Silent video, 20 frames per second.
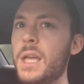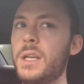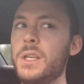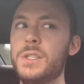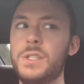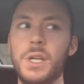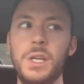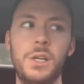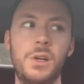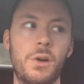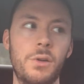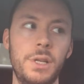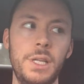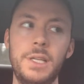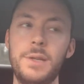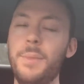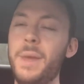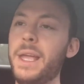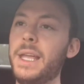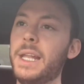so you don't
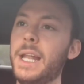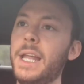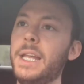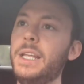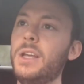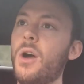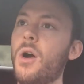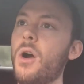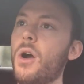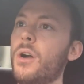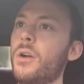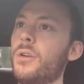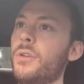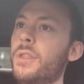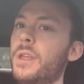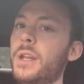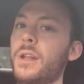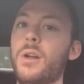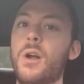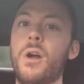need to make it any harder
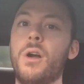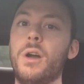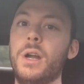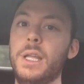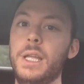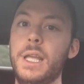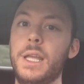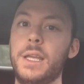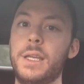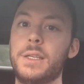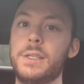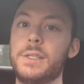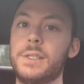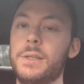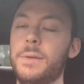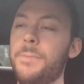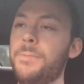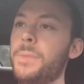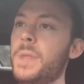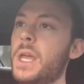than it already
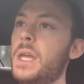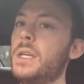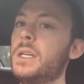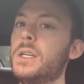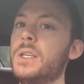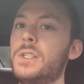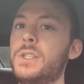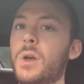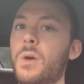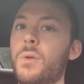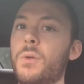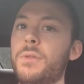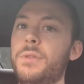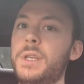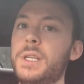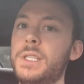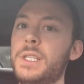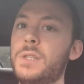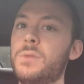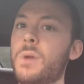is. So
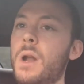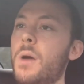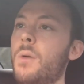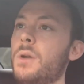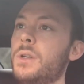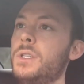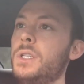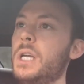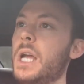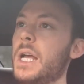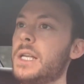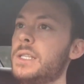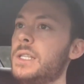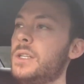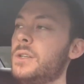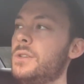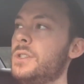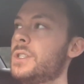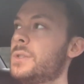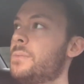this is what I want you guys
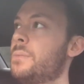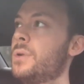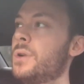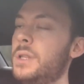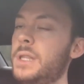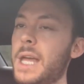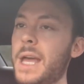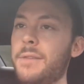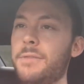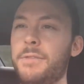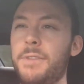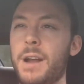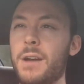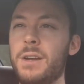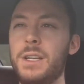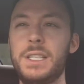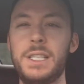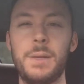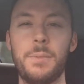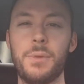to do. Just put that
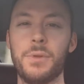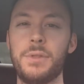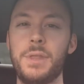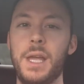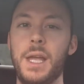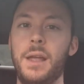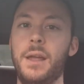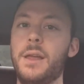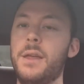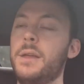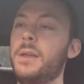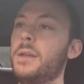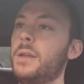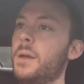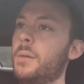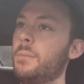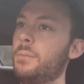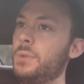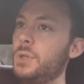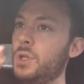very simple thing.
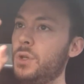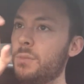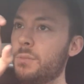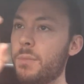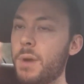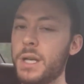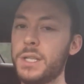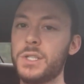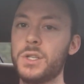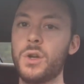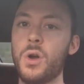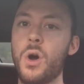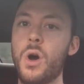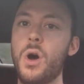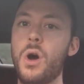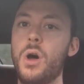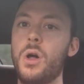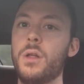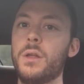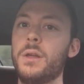You must
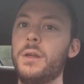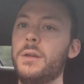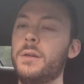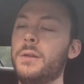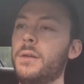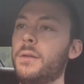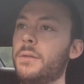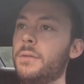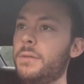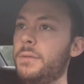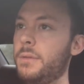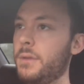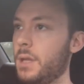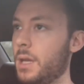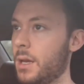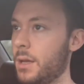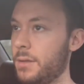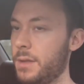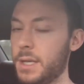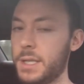call
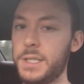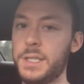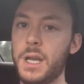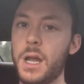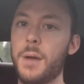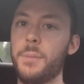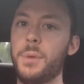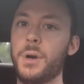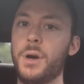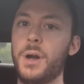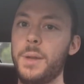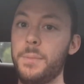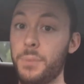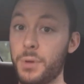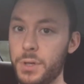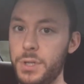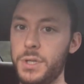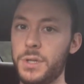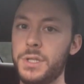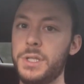this number and
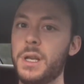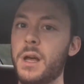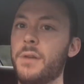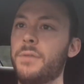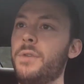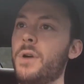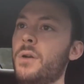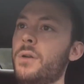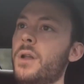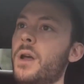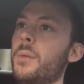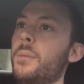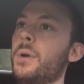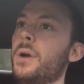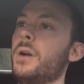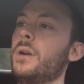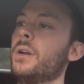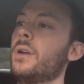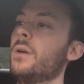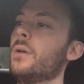put your cell phone
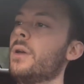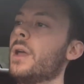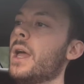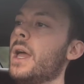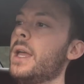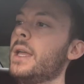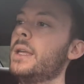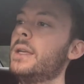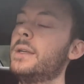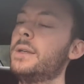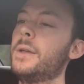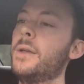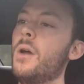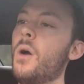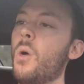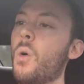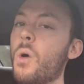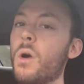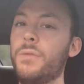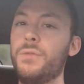number, okay?
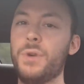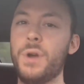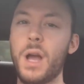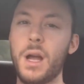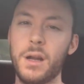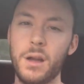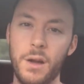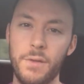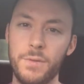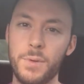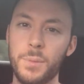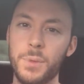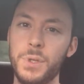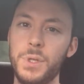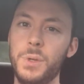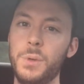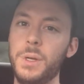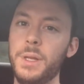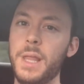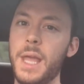Or if you're not comfortable
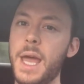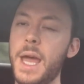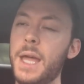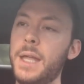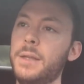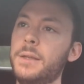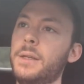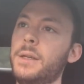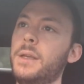doing that,